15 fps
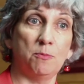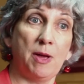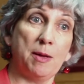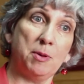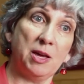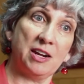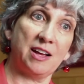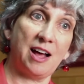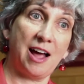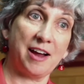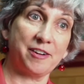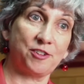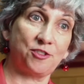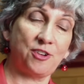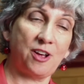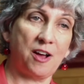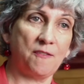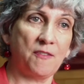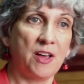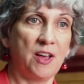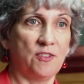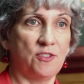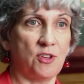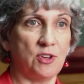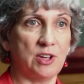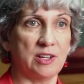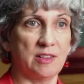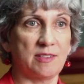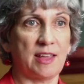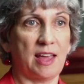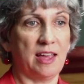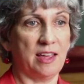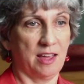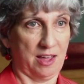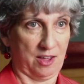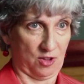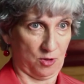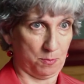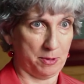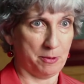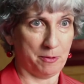maybe at a higher shelf, so you can say, you,